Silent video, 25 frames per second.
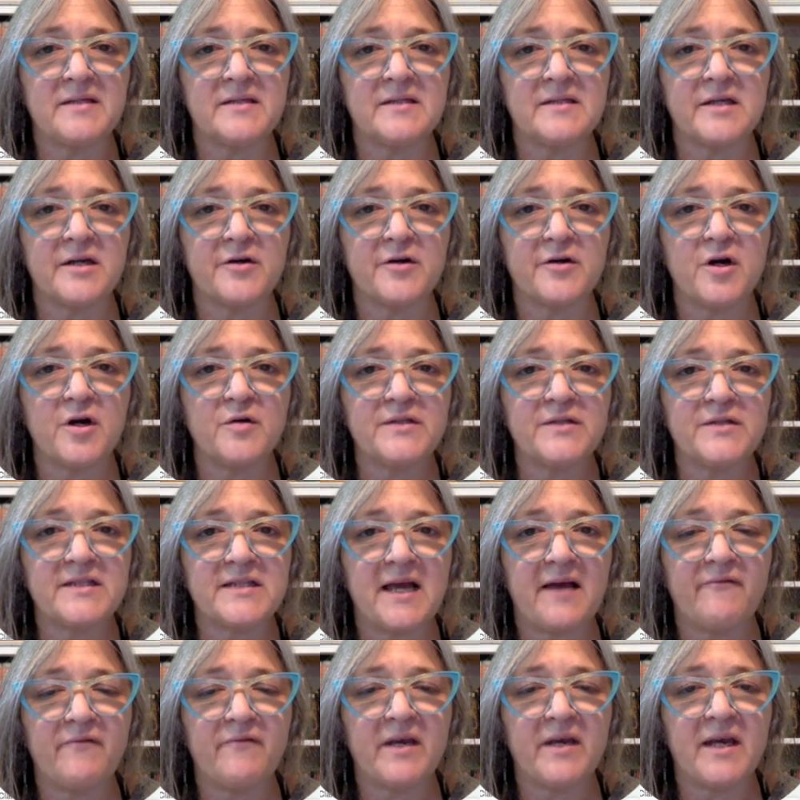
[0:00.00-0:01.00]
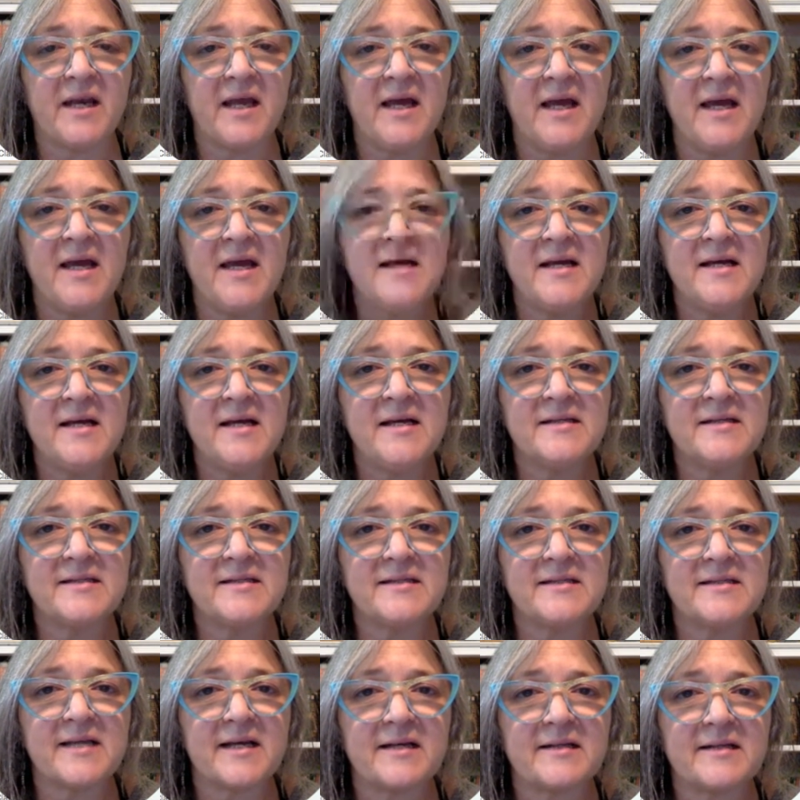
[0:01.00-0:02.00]

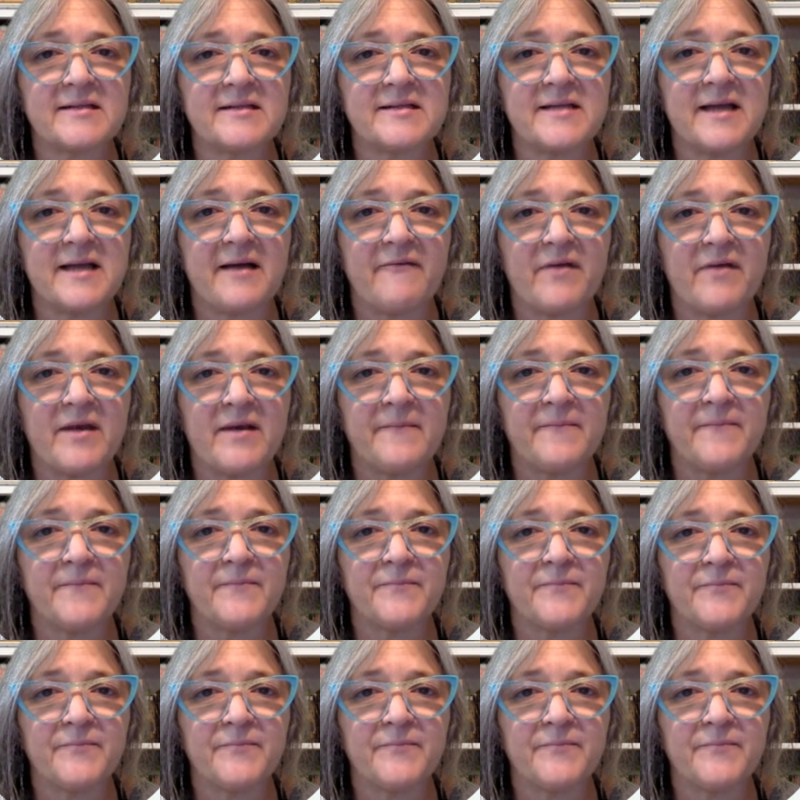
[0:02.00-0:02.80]
0767.